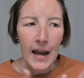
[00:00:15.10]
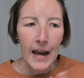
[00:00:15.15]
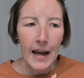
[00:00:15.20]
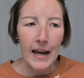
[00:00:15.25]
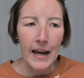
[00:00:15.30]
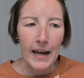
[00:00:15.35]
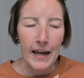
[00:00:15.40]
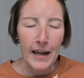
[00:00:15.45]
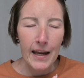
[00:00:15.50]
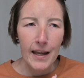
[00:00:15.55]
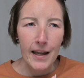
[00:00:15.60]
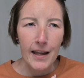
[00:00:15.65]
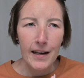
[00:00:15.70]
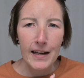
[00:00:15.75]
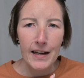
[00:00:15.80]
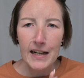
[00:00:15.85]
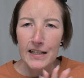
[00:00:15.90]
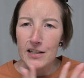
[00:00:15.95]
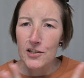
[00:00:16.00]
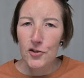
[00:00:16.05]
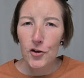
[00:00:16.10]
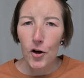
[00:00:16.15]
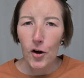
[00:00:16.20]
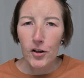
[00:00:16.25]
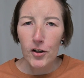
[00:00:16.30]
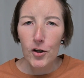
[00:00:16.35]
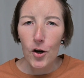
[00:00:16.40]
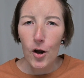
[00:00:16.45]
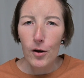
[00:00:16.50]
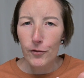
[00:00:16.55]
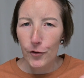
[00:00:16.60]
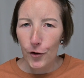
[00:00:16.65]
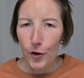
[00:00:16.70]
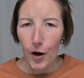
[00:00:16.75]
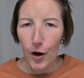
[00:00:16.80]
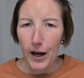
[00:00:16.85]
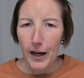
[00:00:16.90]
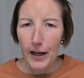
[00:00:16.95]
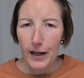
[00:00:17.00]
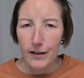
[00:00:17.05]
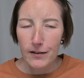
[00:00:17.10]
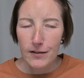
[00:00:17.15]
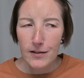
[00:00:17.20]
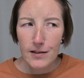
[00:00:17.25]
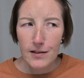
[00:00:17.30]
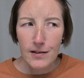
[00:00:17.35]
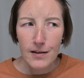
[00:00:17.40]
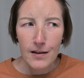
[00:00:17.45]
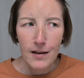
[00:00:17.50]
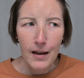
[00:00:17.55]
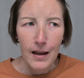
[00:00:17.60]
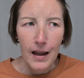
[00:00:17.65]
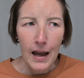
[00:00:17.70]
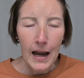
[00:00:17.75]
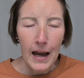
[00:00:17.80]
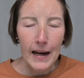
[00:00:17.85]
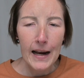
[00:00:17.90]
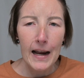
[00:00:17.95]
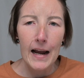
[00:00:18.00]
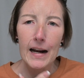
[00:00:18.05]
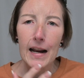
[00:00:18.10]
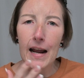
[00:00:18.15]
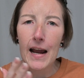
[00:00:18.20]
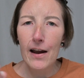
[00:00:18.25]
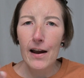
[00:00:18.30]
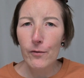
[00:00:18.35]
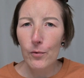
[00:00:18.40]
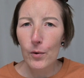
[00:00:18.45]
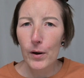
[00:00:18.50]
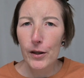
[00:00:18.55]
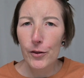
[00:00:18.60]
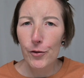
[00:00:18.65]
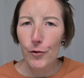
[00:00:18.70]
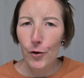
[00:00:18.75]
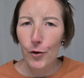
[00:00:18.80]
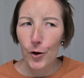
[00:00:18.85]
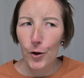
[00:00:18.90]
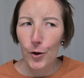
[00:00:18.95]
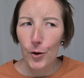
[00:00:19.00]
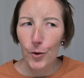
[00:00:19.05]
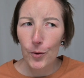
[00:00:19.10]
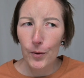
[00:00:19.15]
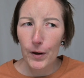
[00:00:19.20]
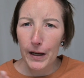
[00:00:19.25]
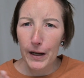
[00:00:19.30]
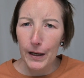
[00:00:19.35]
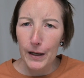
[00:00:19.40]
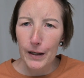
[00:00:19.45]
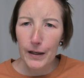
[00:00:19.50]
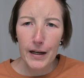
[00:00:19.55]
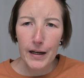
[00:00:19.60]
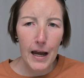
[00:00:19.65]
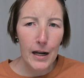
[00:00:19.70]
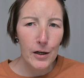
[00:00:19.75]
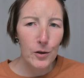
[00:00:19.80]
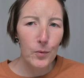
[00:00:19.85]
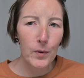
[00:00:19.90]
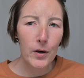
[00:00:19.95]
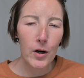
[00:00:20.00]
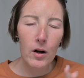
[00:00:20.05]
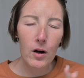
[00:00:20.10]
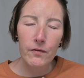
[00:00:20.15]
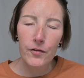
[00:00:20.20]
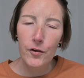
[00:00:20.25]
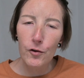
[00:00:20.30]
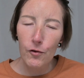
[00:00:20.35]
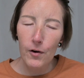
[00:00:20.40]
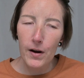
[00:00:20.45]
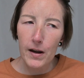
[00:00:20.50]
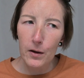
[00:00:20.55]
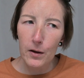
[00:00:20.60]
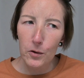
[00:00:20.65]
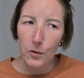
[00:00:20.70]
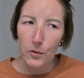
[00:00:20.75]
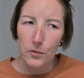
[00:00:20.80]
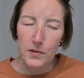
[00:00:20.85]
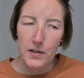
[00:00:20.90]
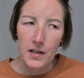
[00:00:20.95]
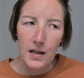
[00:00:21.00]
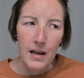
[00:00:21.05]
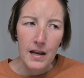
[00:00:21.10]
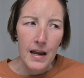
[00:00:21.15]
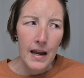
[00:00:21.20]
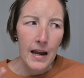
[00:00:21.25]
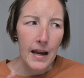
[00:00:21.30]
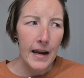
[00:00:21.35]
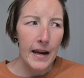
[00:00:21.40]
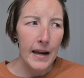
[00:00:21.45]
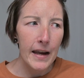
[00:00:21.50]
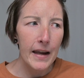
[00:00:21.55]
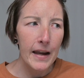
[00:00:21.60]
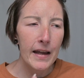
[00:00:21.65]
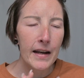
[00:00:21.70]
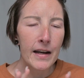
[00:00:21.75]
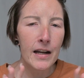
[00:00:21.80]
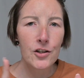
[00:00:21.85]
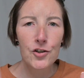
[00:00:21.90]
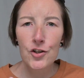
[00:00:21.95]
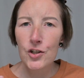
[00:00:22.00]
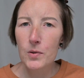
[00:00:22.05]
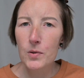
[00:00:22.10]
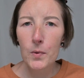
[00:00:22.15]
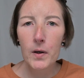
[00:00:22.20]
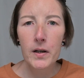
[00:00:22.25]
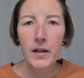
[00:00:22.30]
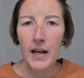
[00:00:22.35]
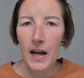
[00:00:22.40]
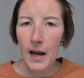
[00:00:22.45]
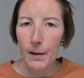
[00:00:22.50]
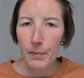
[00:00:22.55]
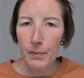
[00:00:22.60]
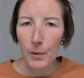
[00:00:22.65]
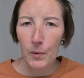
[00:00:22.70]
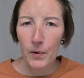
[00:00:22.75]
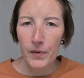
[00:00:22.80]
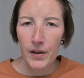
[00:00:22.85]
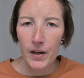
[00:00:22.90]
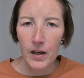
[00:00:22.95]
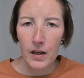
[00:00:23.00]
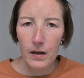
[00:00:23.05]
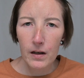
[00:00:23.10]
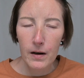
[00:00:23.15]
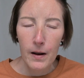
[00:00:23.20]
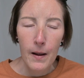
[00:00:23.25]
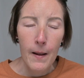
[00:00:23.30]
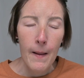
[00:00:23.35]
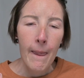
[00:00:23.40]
and it started off great, got halfway through, it kind of went off the rails and just wasn't happy with it.